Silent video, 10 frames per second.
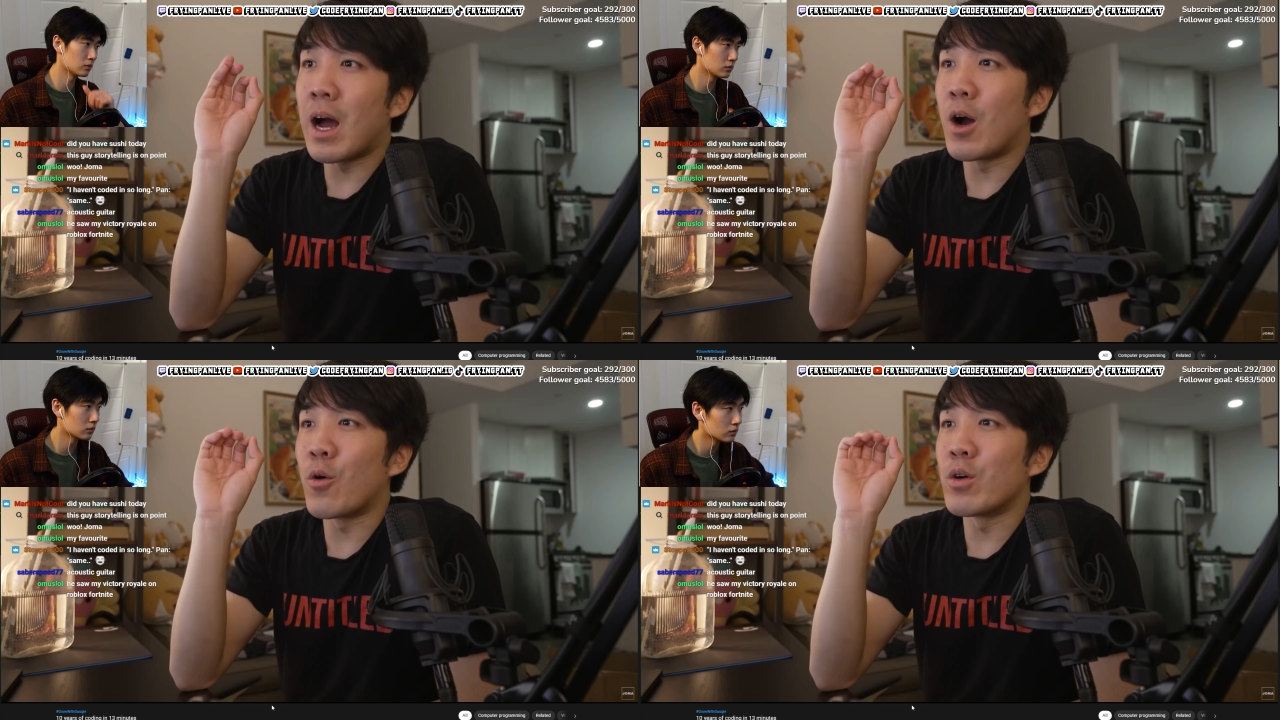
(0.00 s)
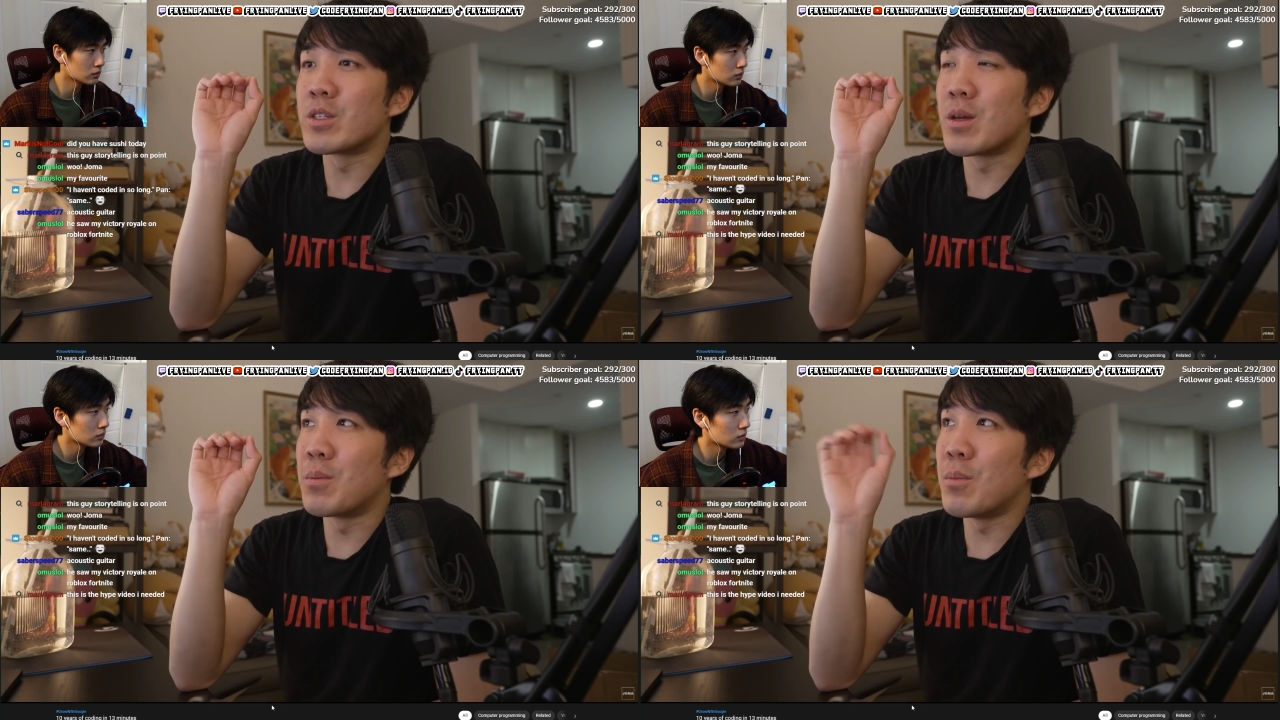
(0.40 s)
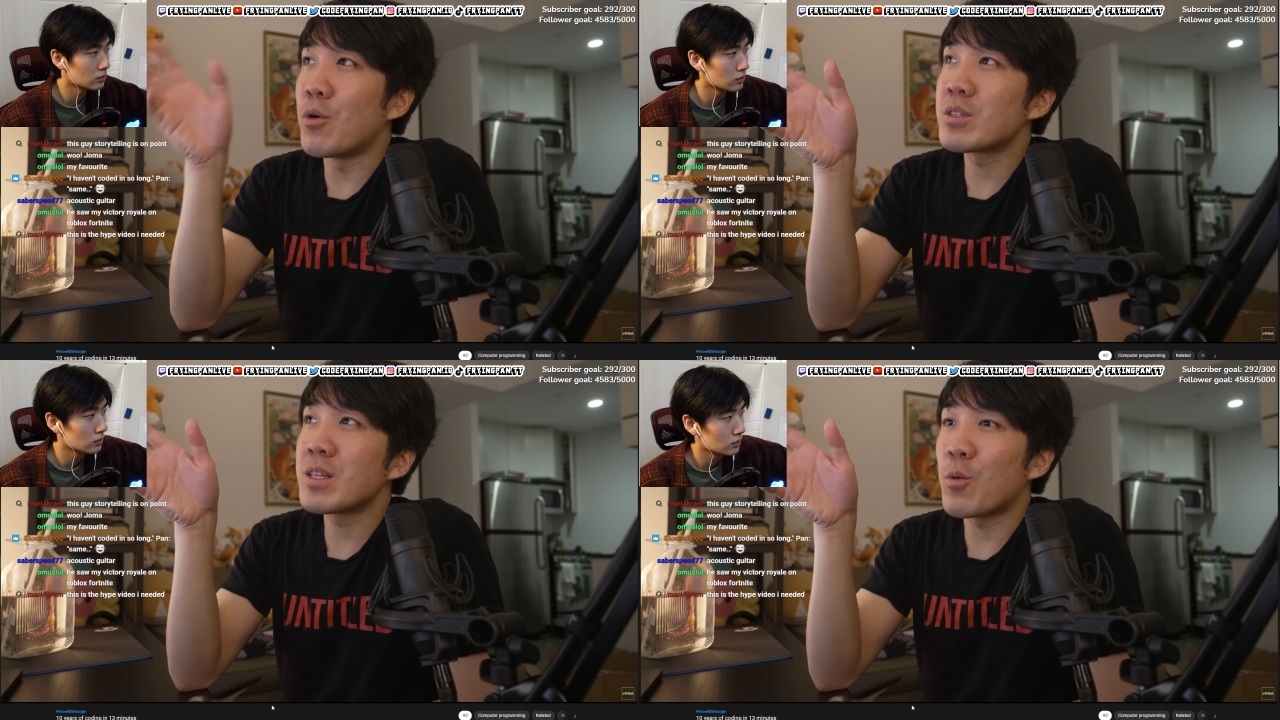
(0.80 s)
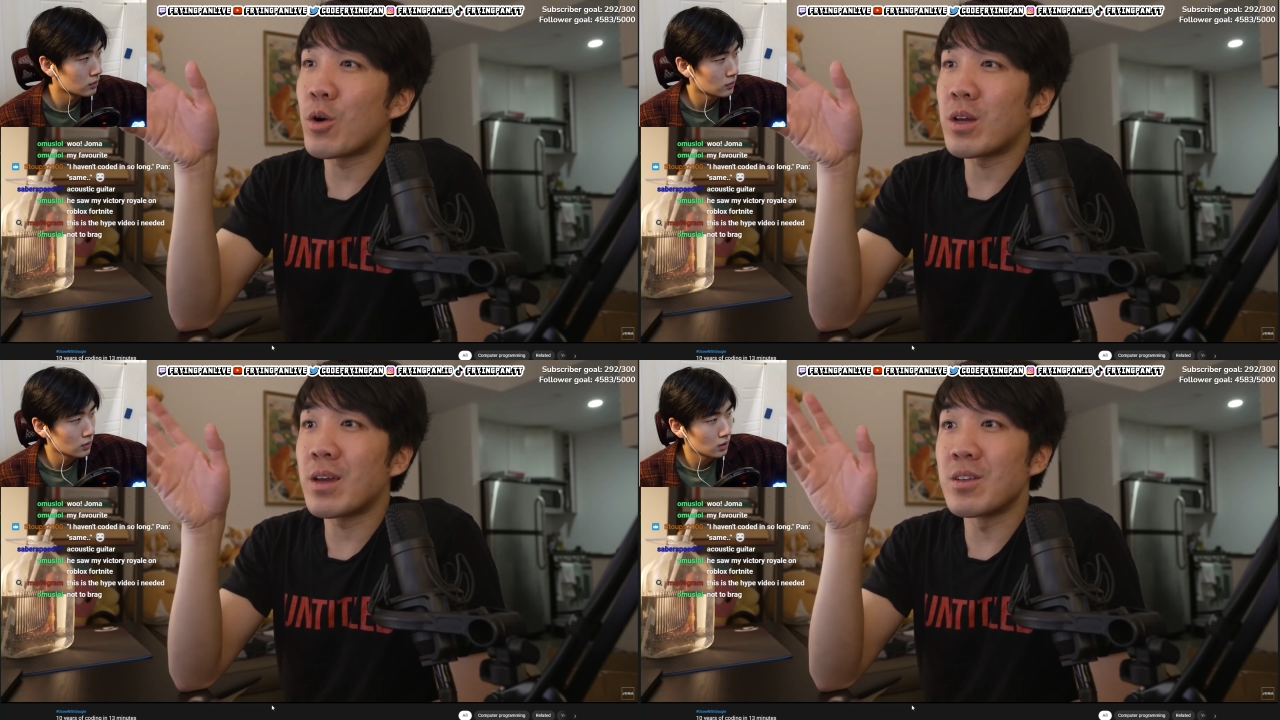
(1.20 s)
Speaker 1: I was mostly
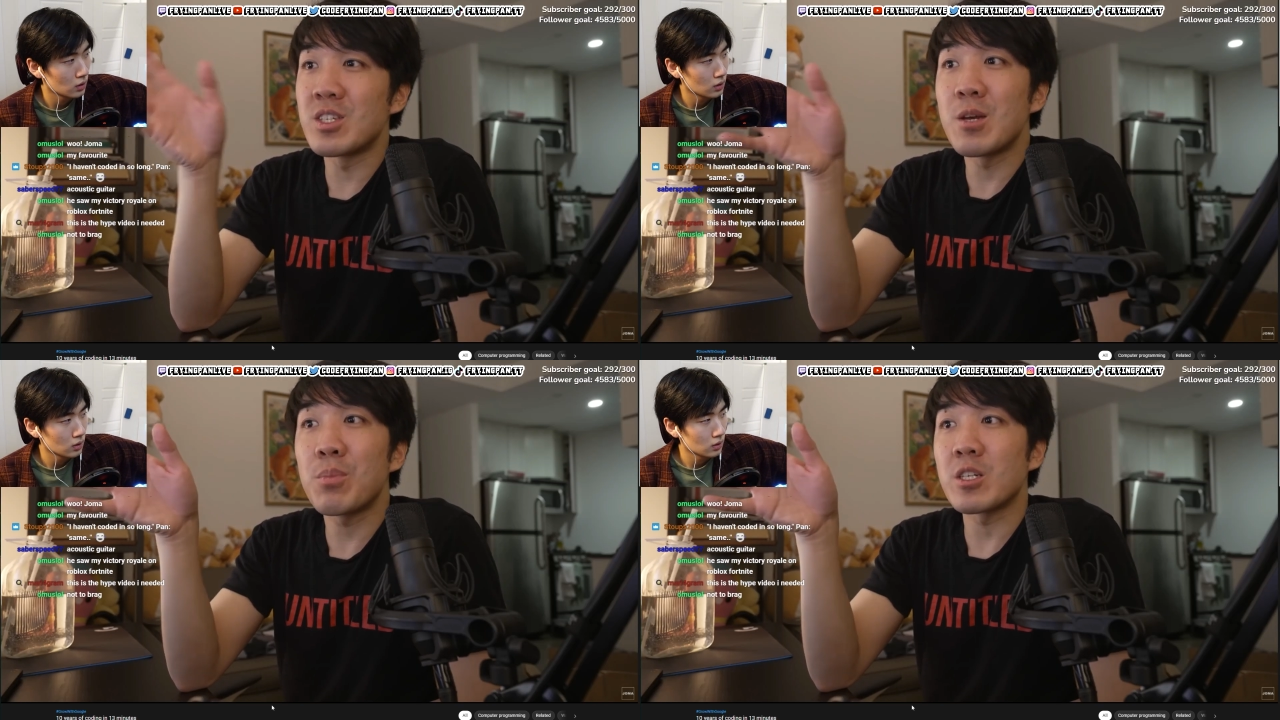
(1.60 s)
working in C.